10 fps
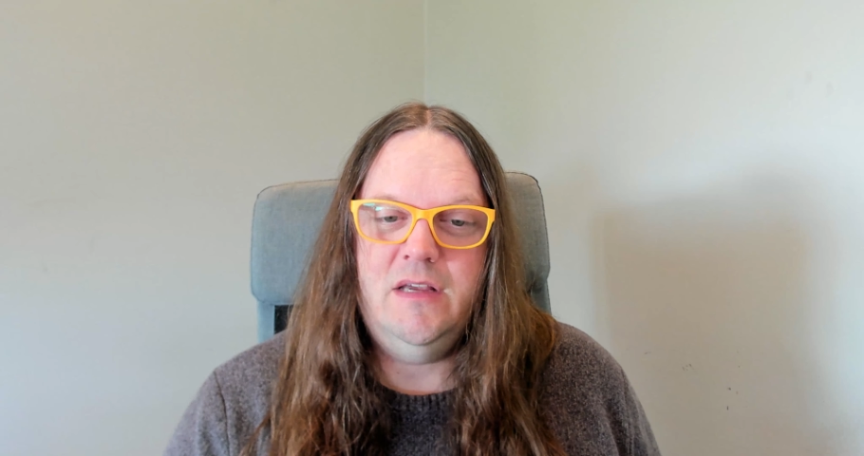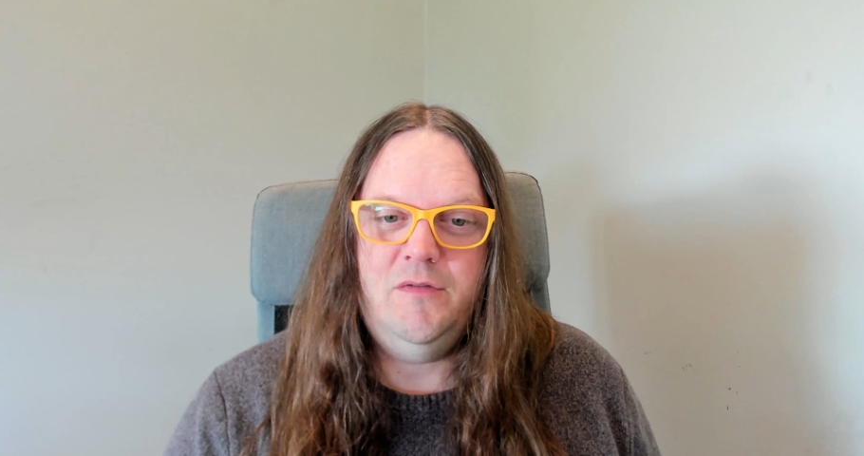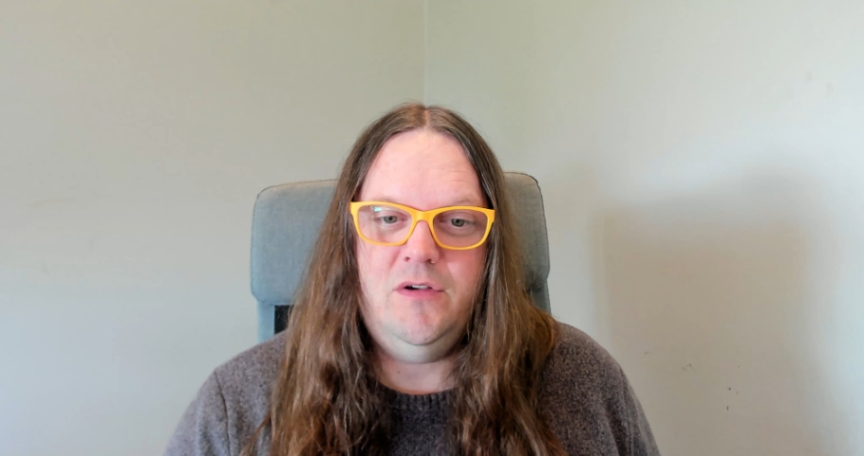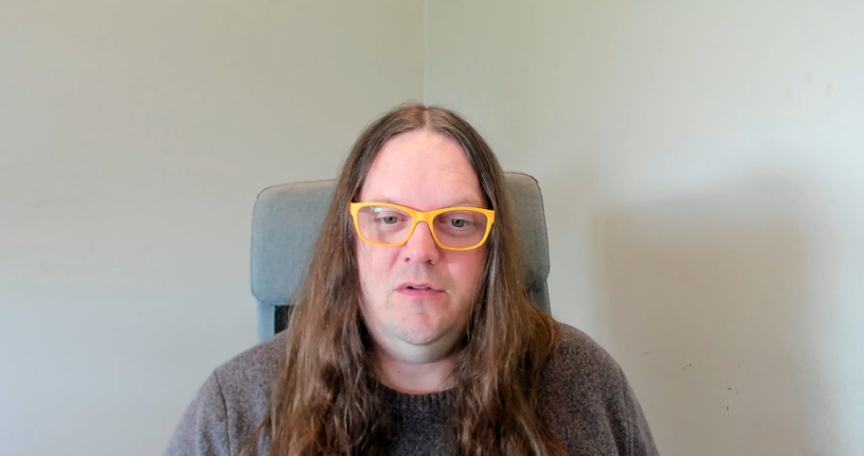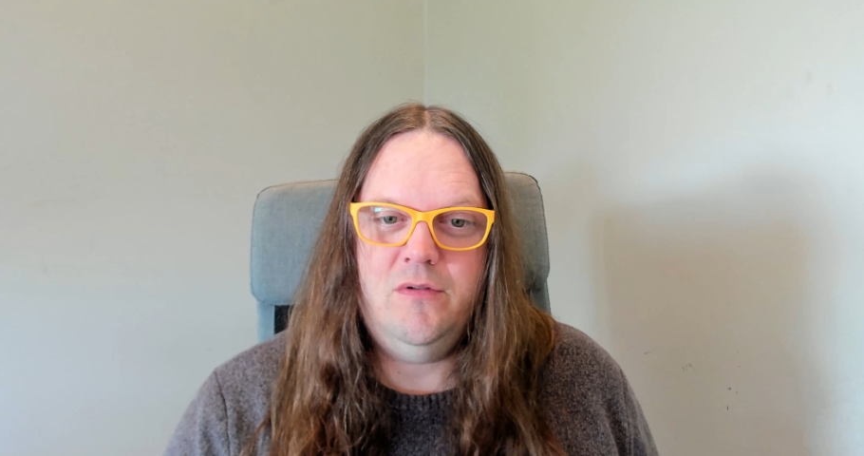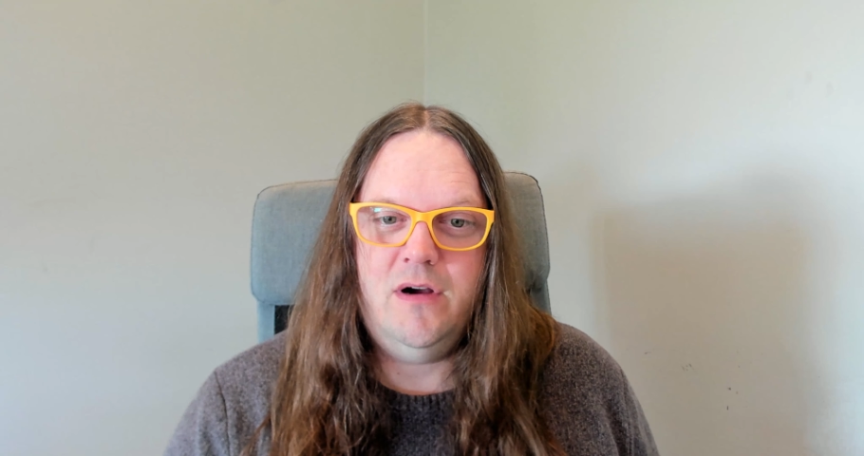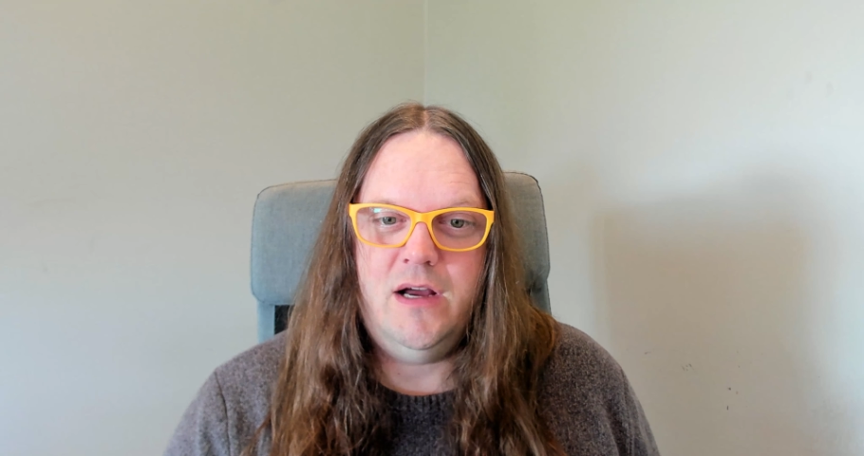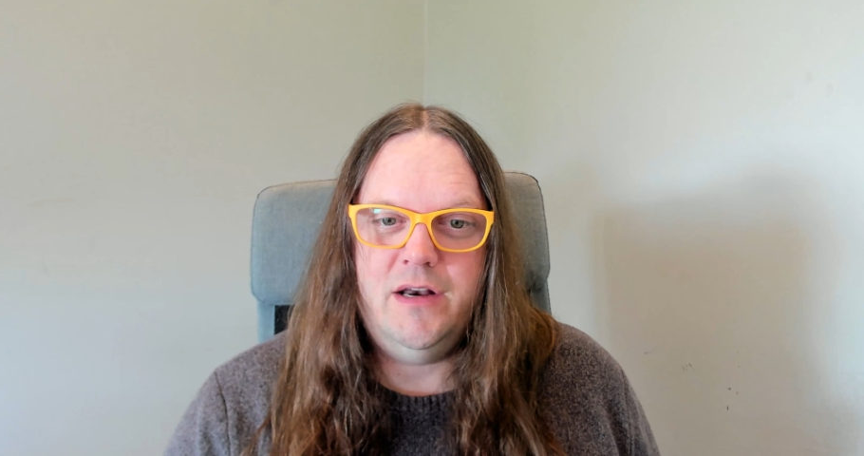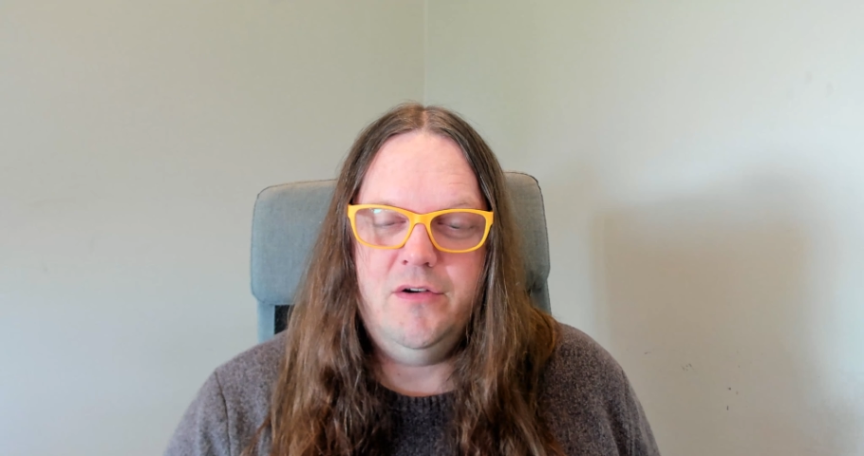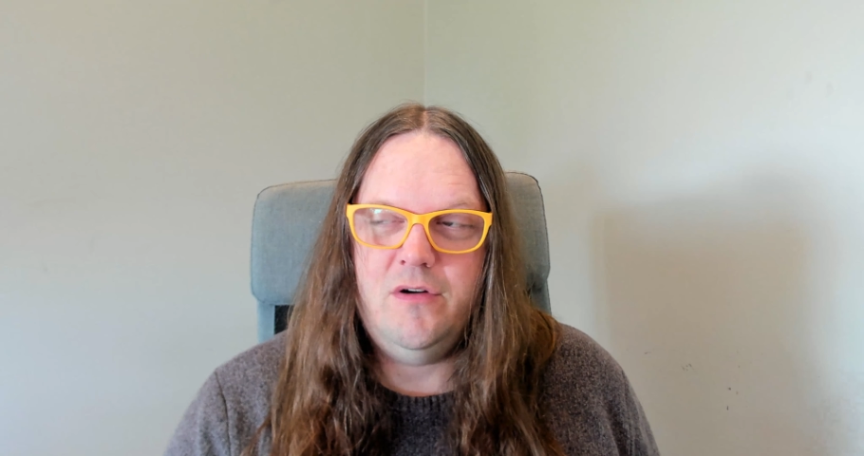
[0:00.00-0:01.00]
if you
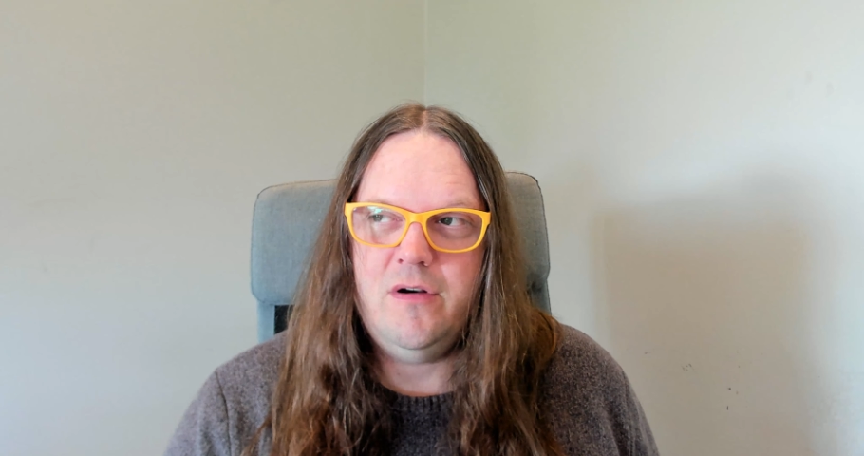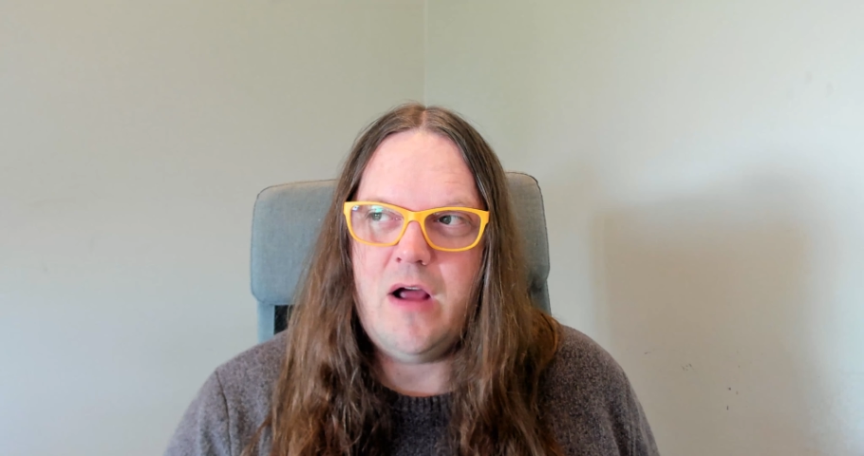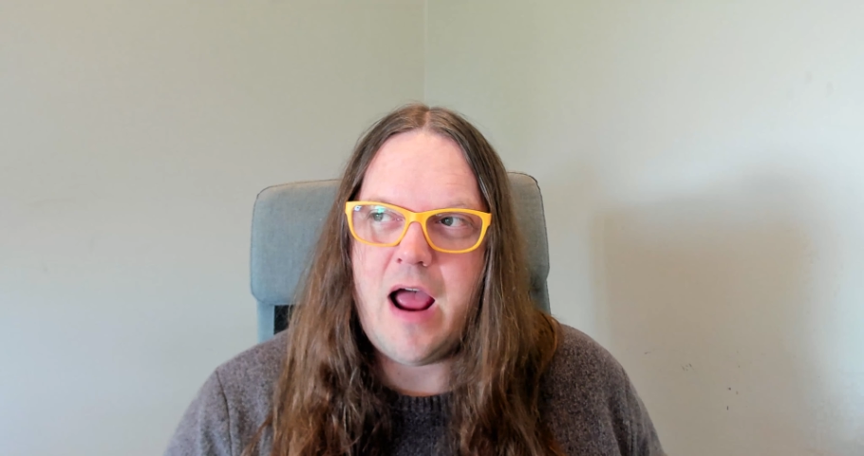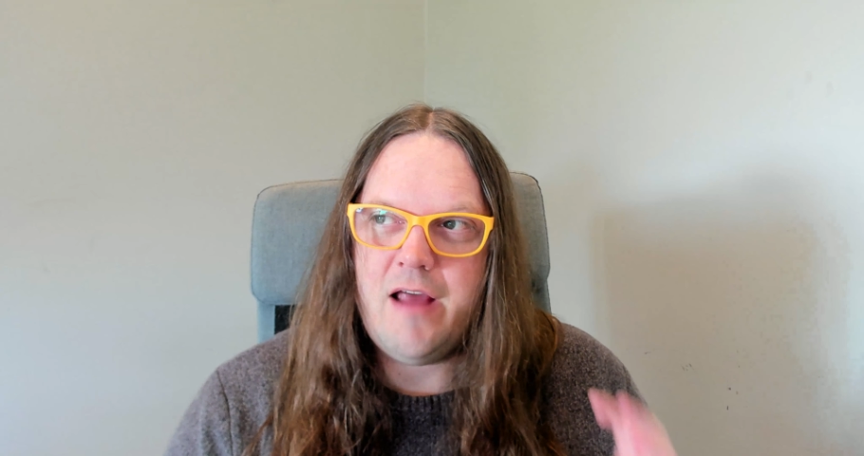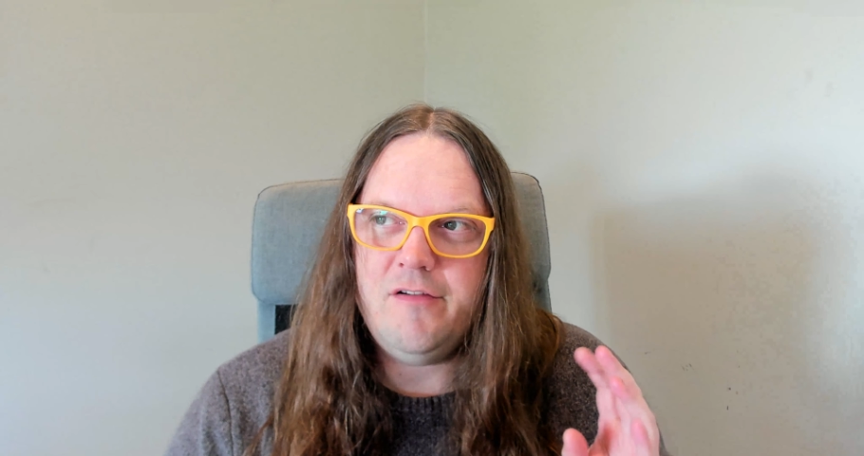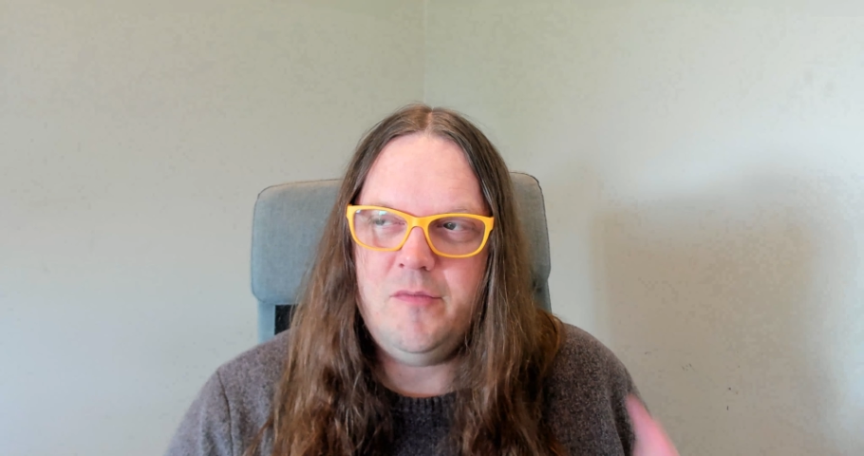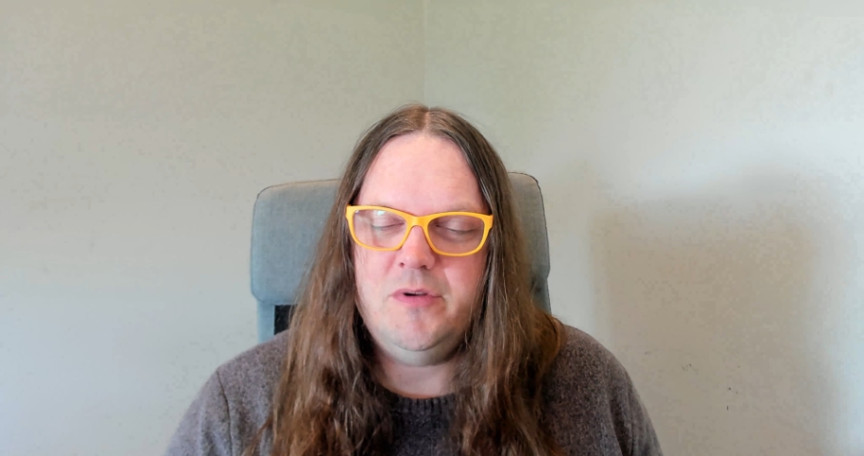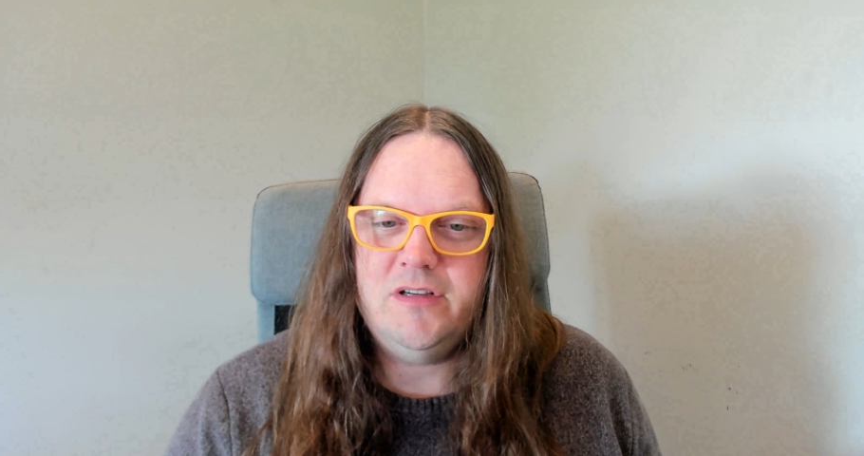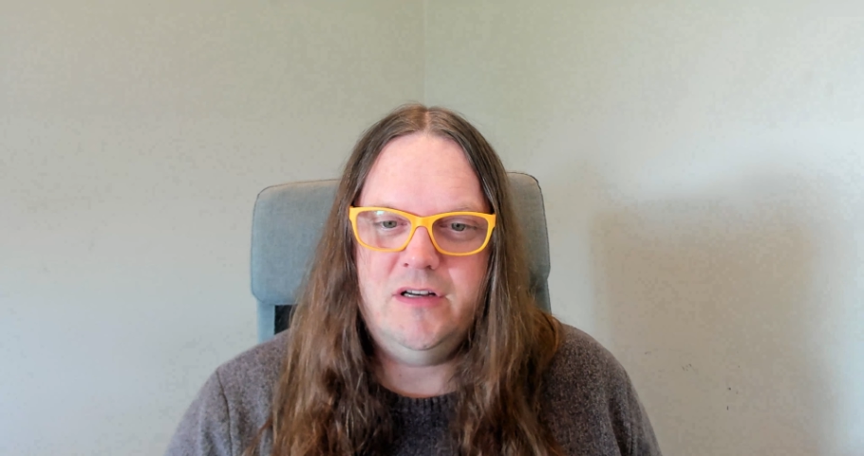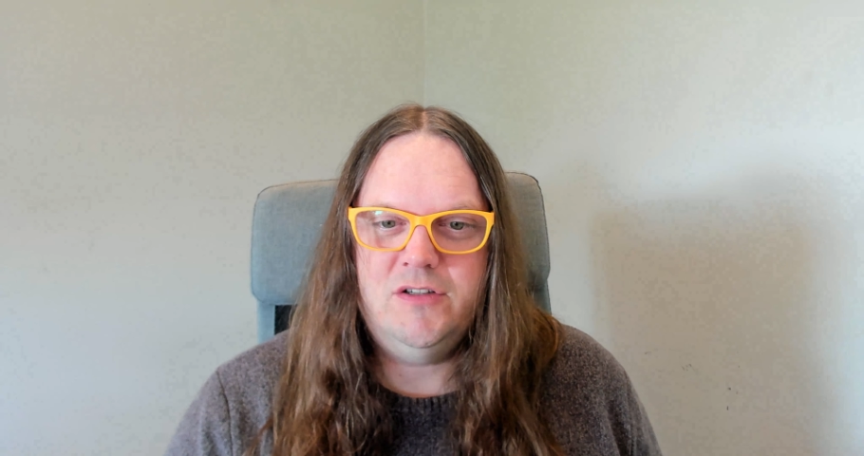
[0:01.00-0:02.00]
are not
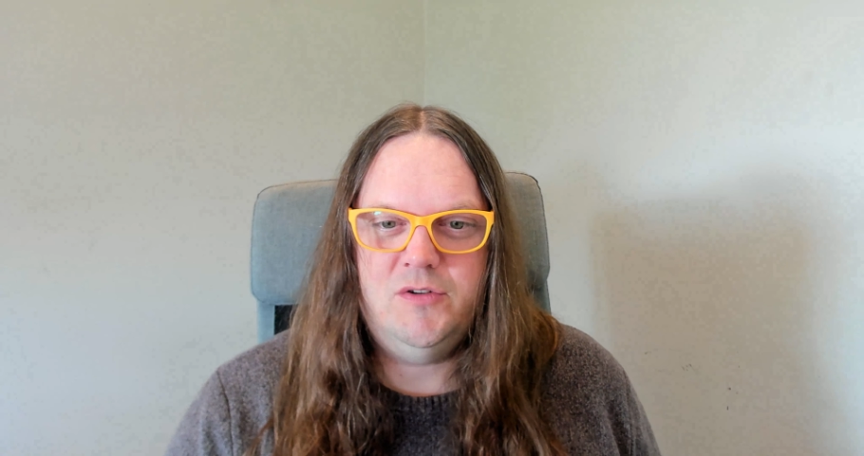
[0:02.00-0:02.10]
100%